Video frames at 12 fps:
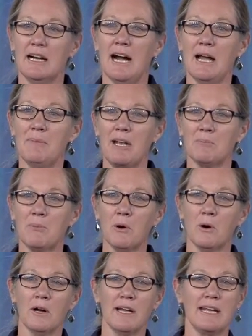I met a
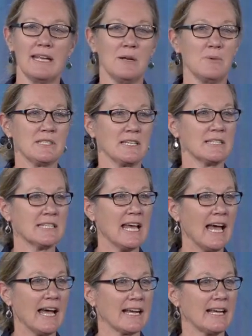boy. He was in
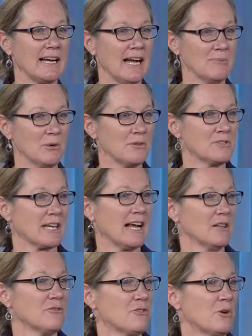tech. I moved to
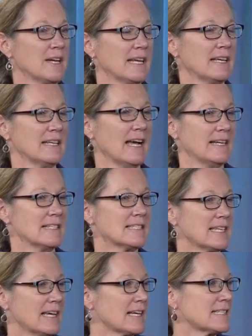California in
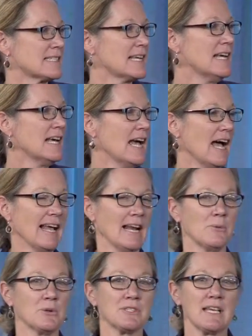96. And
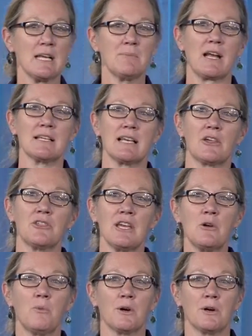I will say, because I
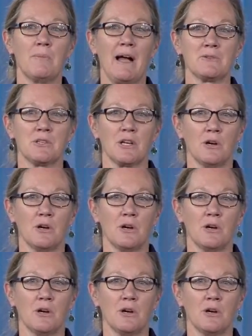think we're about to